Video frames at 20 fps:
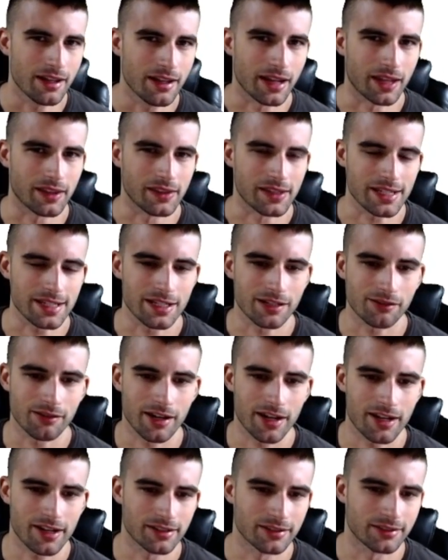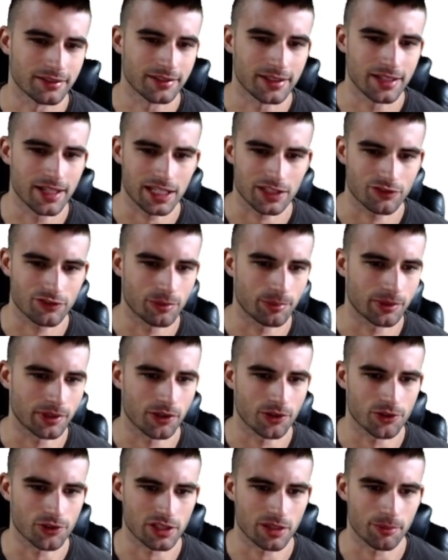and the ERA and the xFIP and
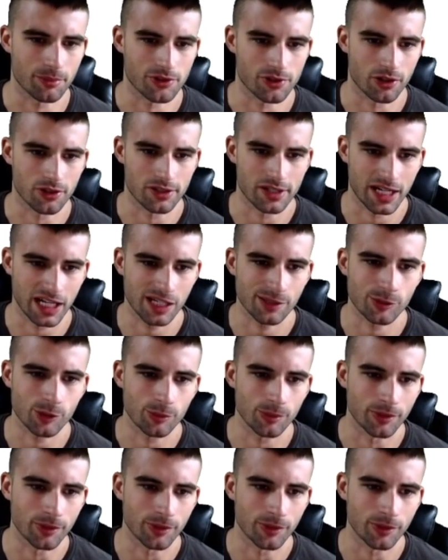all those numbers aren't terrible,